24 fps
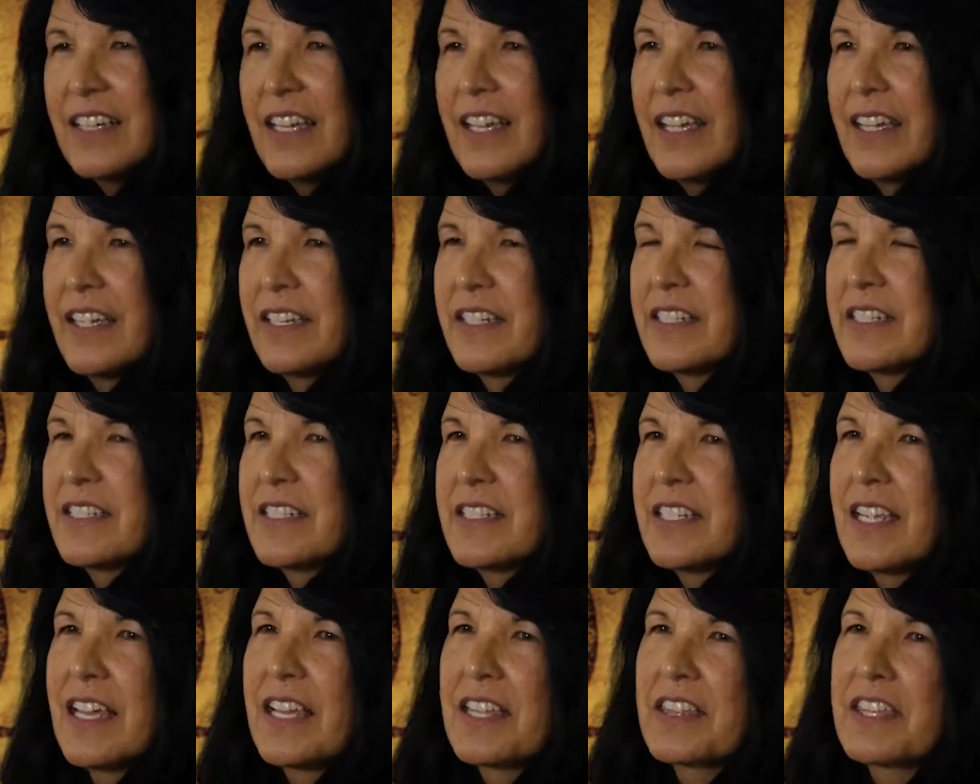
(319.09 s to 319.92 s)

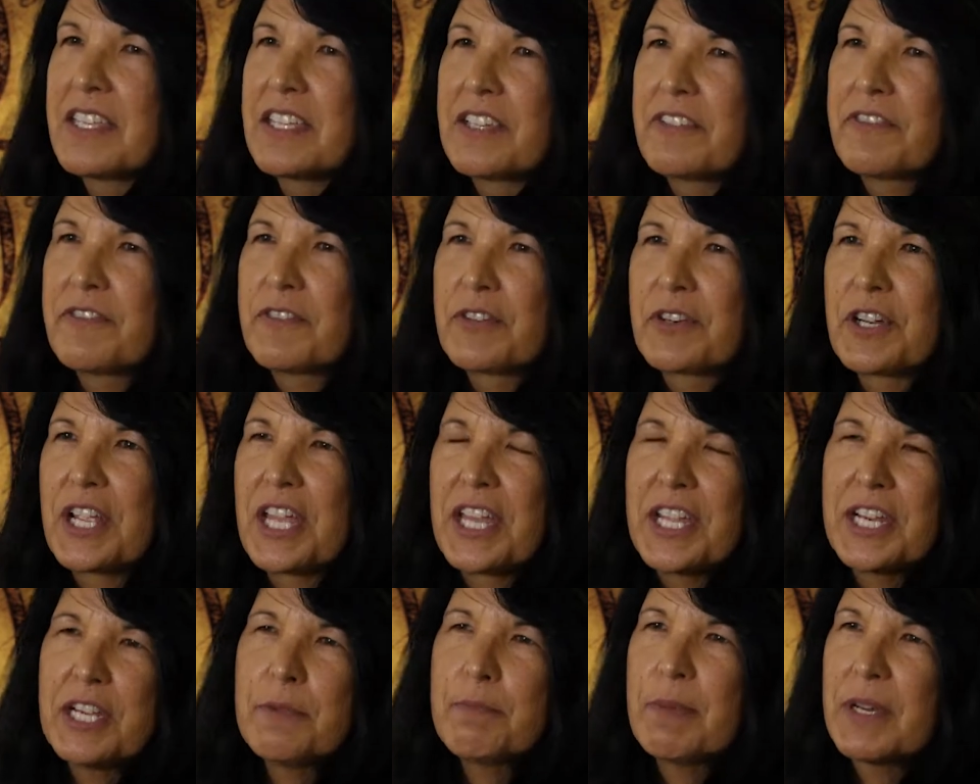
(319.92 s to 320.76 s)
And I think for
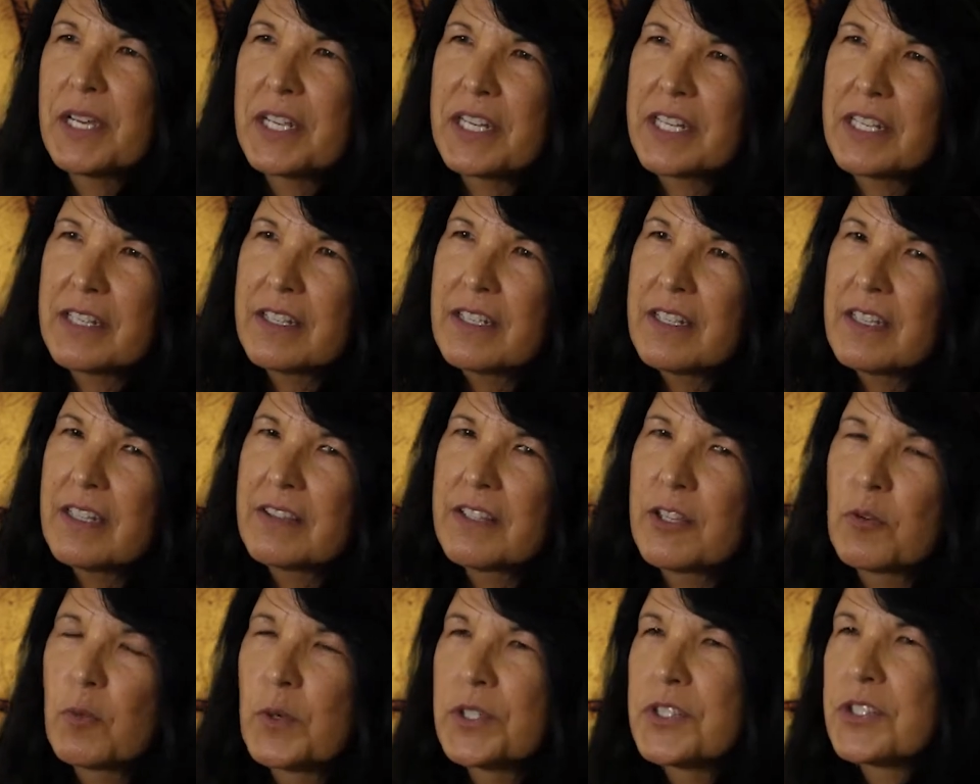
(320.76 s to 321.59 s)
anybody
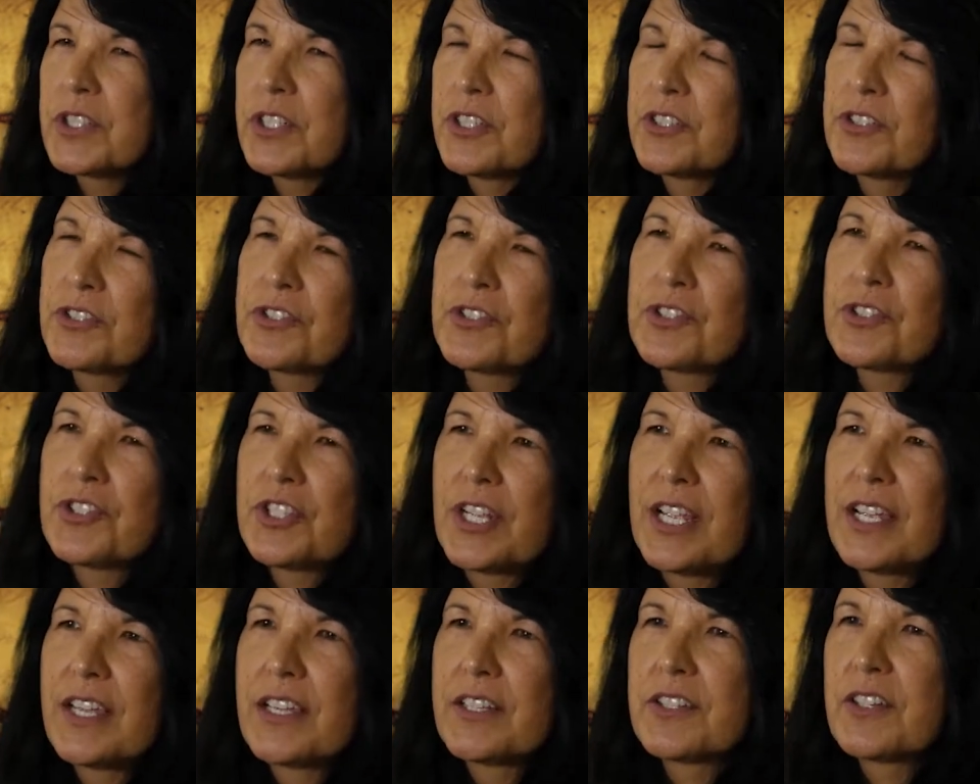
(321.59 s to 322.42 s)
that wants to
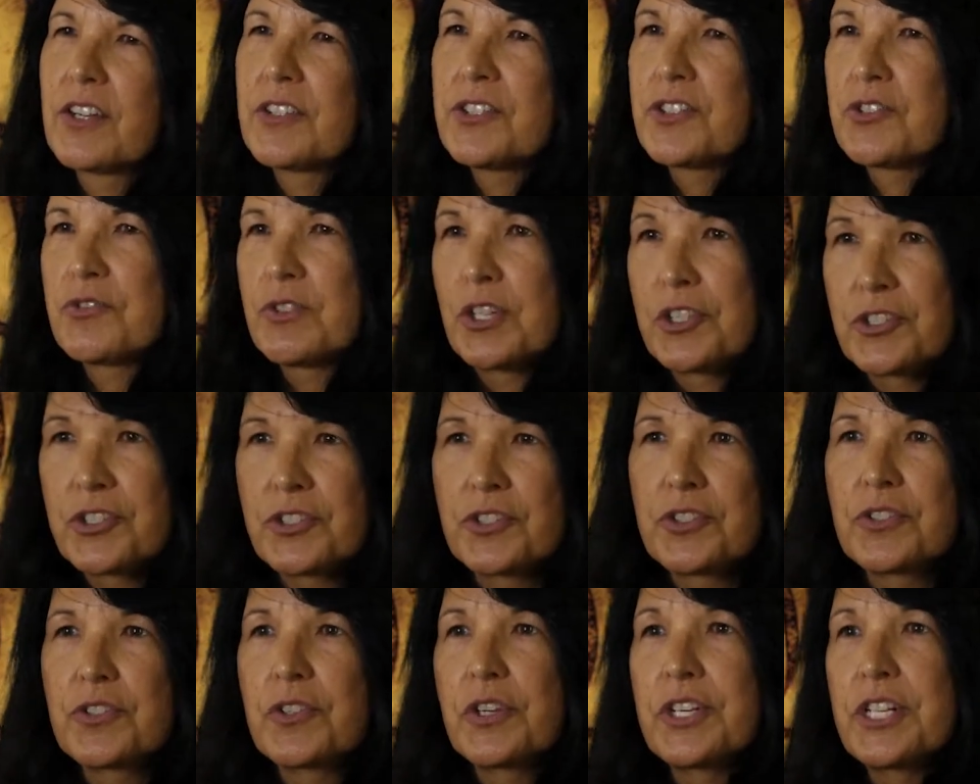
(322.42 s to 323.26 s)
understand our
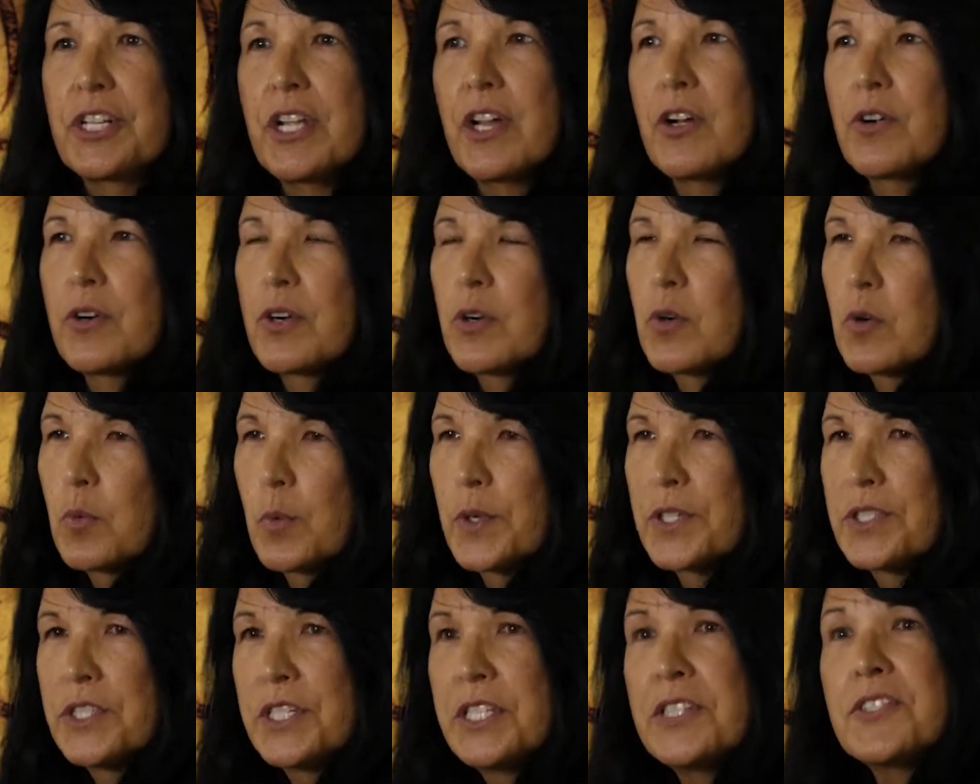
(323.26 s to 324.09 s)
structure or
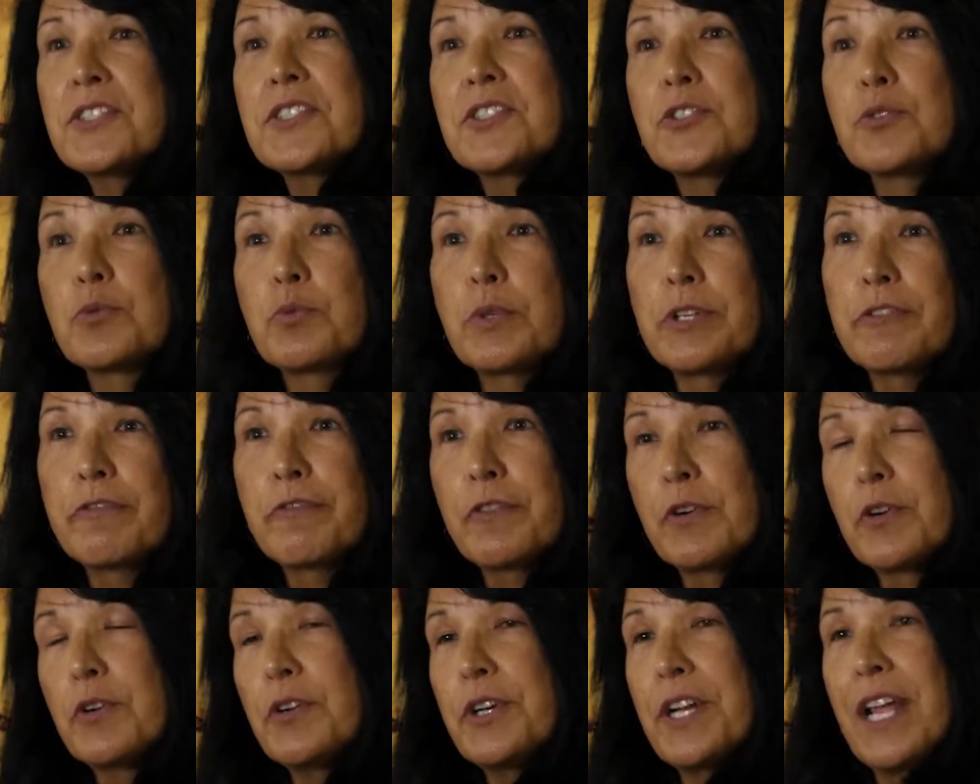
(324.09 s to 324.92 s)
what needs to
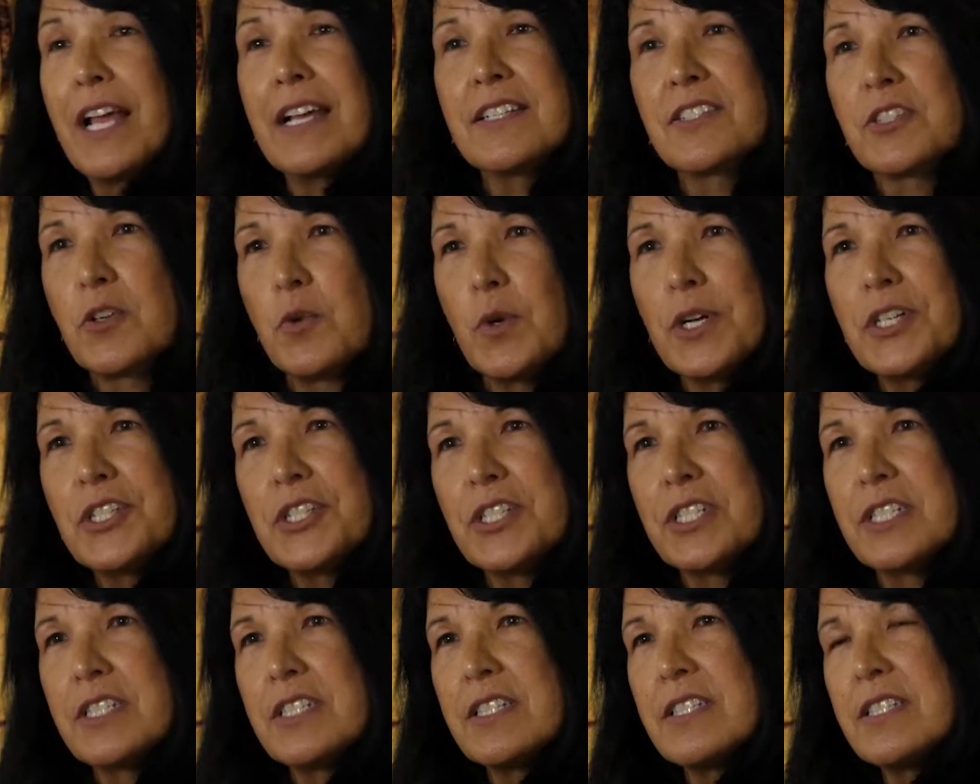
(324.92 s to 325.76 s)
refer and has
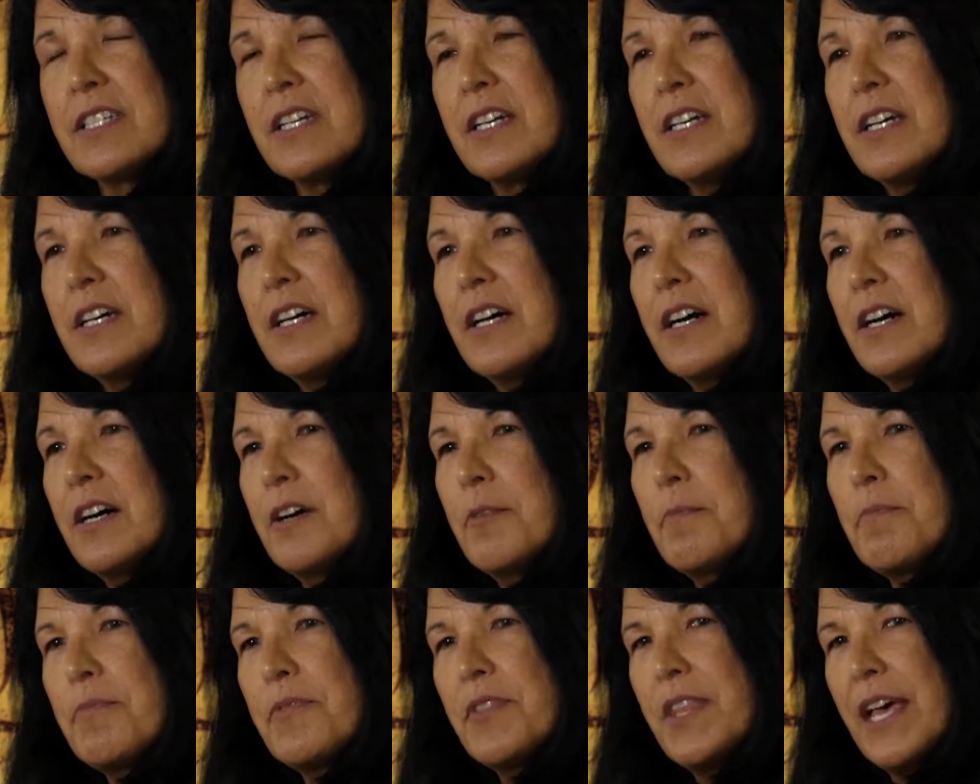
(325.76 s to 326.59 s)
questions,
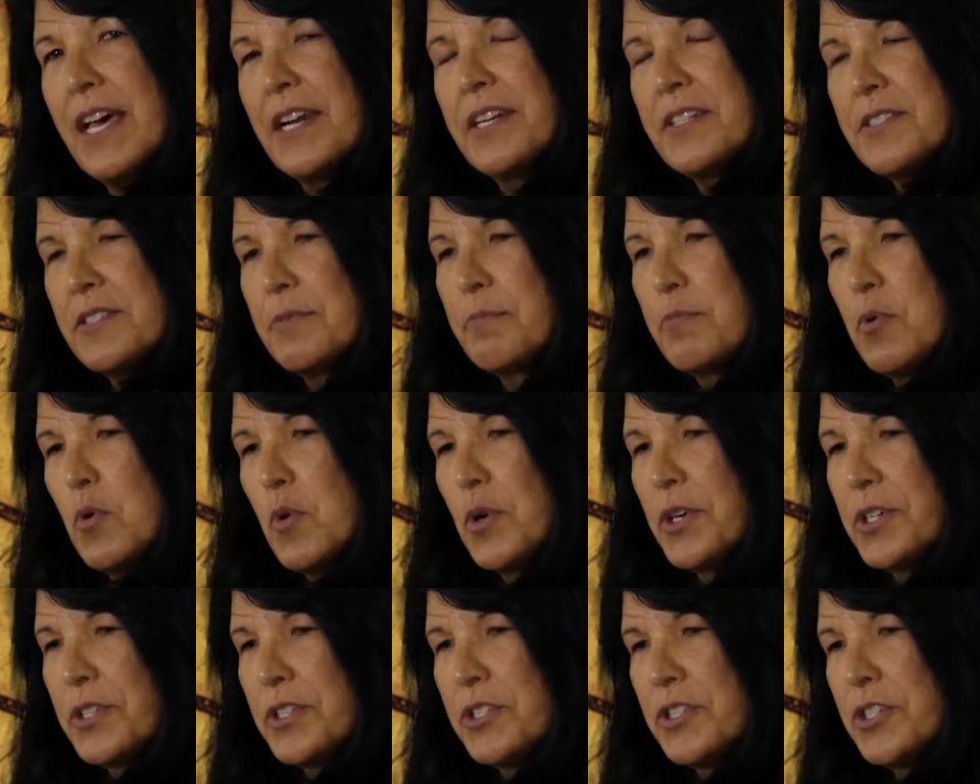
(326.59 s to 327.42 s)
that is
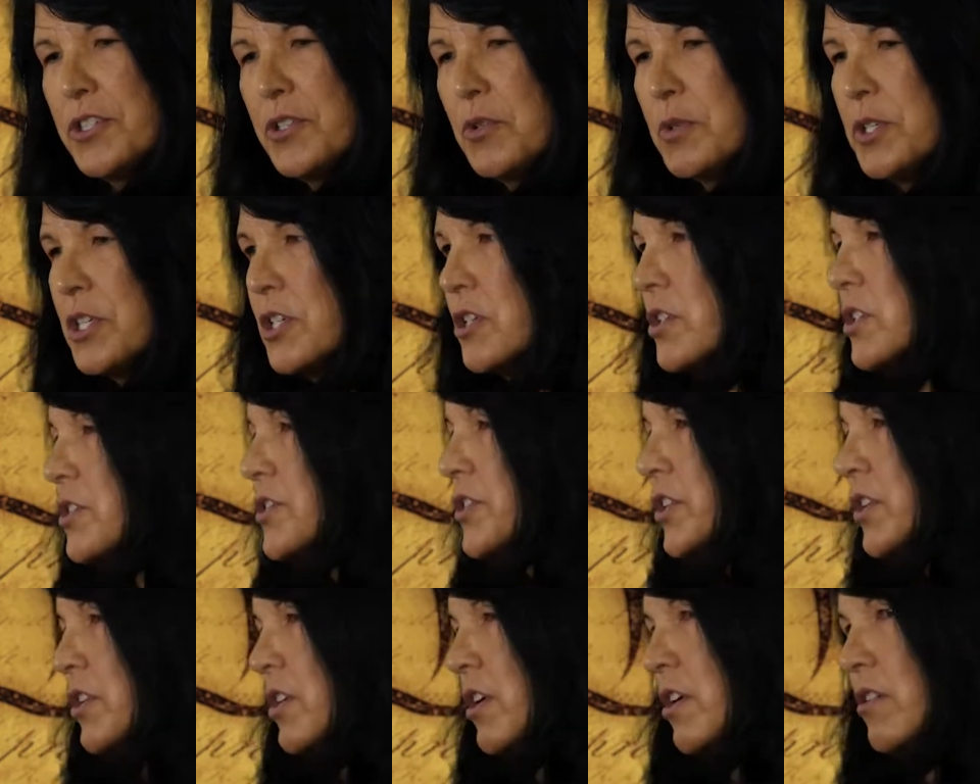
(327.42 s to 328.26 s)
important. Years
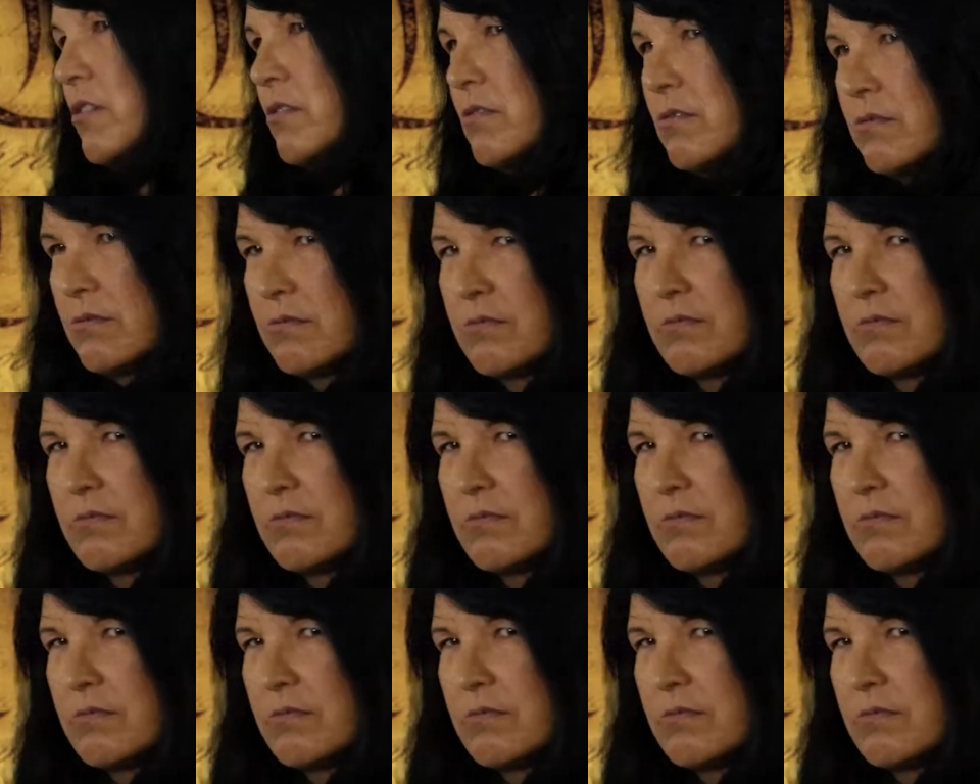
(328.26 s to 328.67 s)
ago,